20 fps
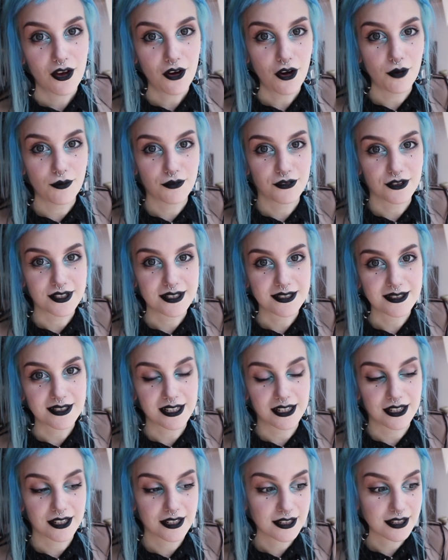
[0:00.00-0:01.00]

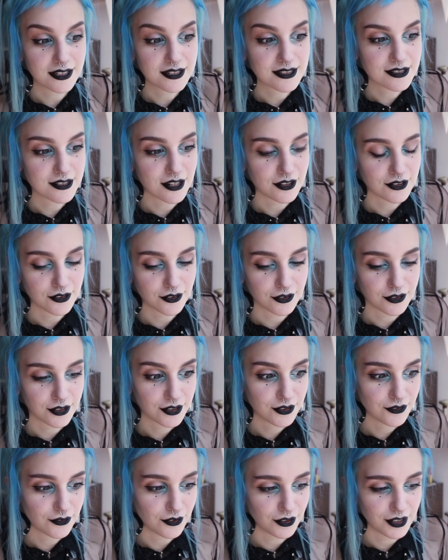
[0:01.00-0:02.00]
Obviously, it's not good
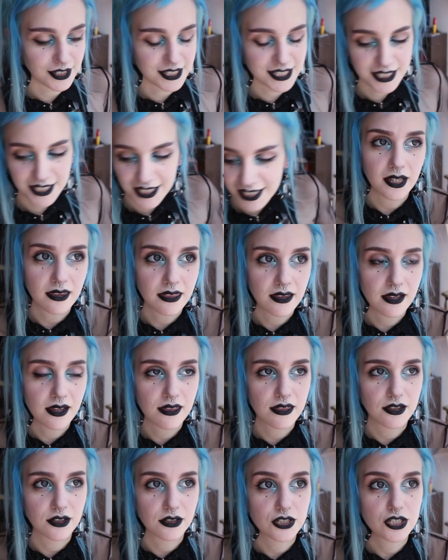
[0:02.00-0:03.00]
for it. I
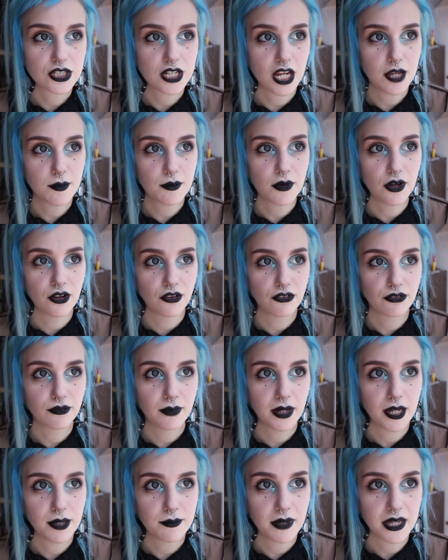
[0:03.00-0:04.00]
think the shape of
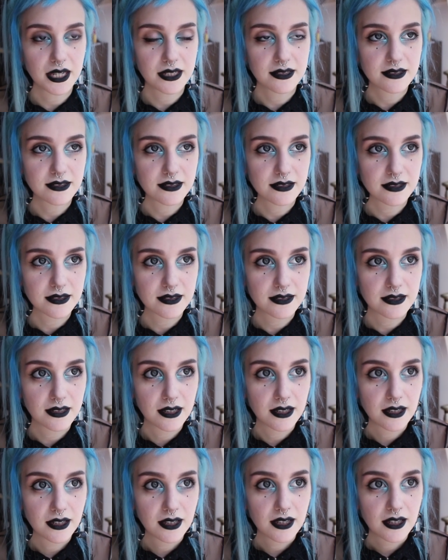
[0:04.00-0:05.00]
my bangs is
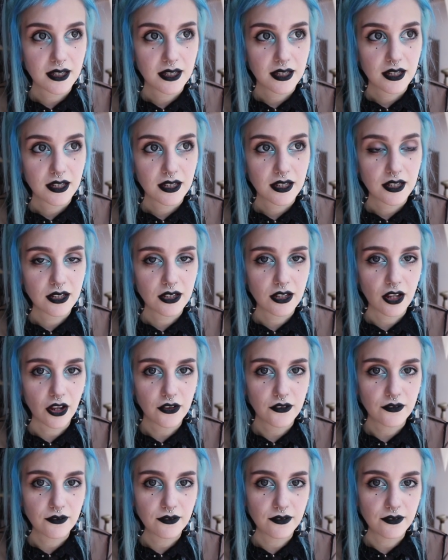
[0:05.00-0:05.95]
not